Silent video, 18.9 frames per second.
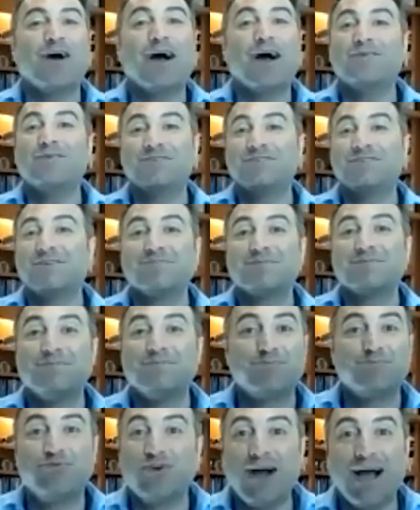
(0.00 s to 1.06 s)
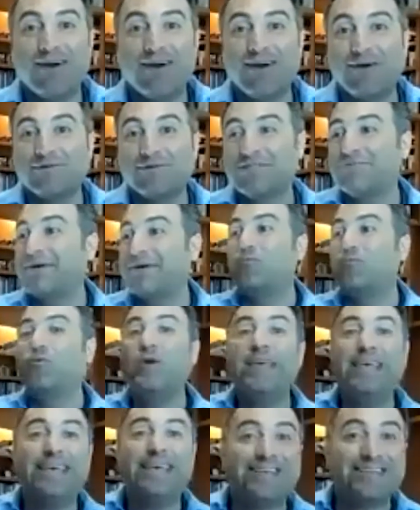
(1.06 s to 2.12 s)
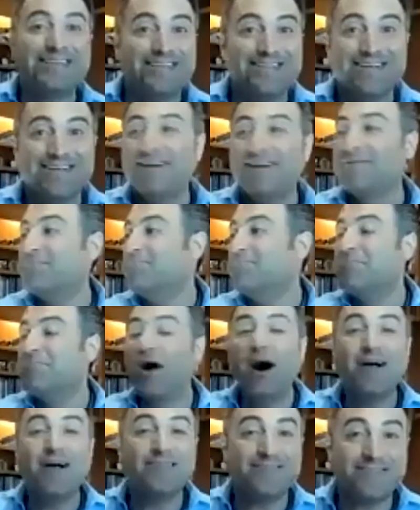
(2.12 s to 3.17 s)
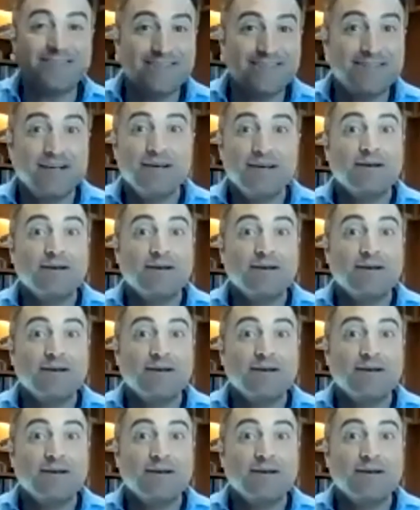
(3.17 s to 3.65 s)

Sometimes prior, I would spend weeks, months